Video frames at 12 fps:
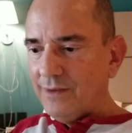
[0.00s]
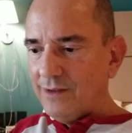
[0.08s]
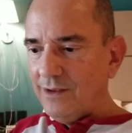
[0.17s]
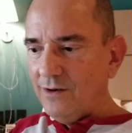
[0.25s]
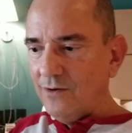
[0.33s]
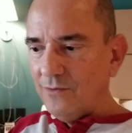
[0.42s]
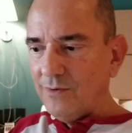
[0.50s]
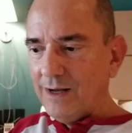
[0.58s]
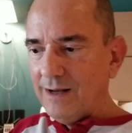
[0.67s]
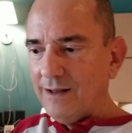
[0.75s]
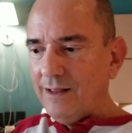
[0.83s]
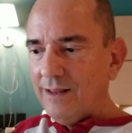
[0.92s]
you know,
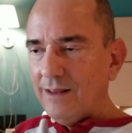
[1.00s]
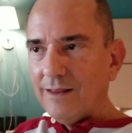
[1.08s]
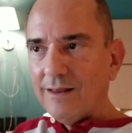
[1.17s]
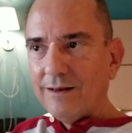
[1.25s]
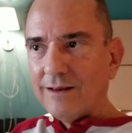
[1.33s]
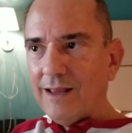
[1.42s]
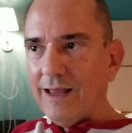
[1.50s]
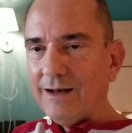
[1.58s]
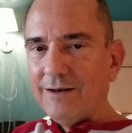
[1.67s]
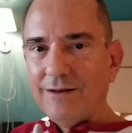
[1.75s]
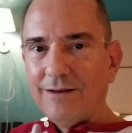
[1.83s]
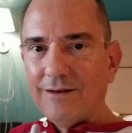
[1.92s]
uh, and
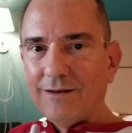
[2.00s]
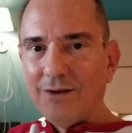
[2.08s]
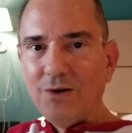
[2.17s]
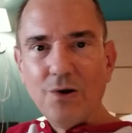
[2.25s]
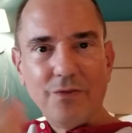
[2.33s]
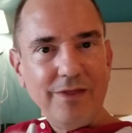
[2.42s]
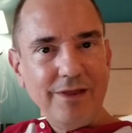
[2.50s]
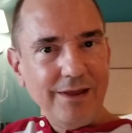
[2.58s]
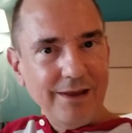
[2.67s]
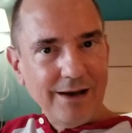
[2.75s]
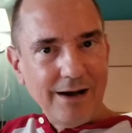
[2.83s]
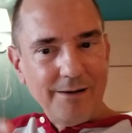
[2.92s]
you know
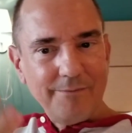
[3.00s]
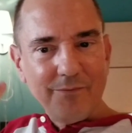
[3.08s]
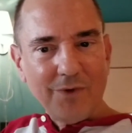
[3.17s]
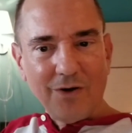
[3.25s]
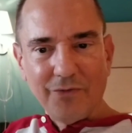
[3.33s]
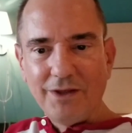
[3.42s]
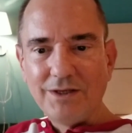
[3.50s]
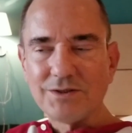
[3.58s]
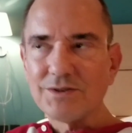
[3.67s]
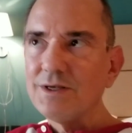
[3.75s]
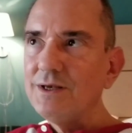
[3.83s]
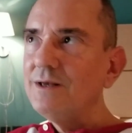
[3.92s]
the um, all
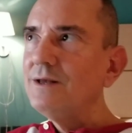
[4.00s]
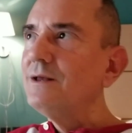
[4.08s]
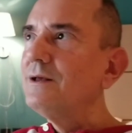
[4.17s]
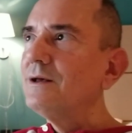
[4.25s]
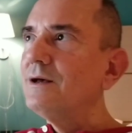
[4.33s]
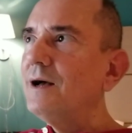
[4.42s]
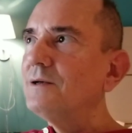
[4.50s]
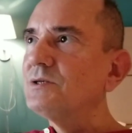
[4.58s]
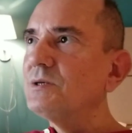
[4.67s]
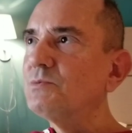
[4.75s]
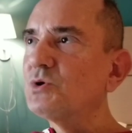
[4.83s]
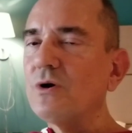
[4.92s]
these uh,
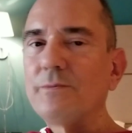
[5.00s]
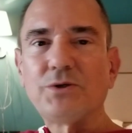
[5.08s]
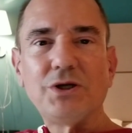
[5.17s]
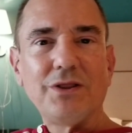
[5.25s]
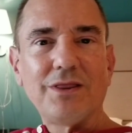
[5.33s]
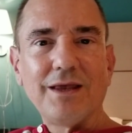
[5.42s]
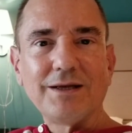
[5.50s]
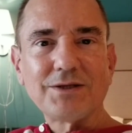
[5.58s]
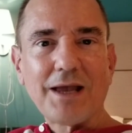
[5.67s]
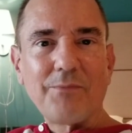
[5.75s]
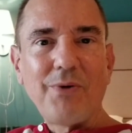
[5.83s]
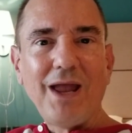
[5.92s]
subscription things
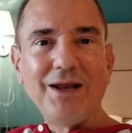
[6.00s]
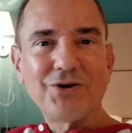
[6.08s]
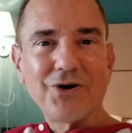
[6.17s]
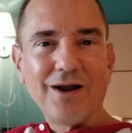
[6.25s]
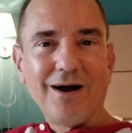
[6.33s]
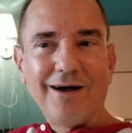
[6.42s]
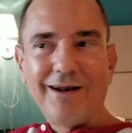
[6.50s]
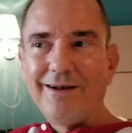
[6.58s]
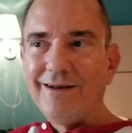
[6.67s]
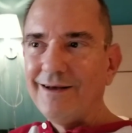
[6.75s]
like Patreon.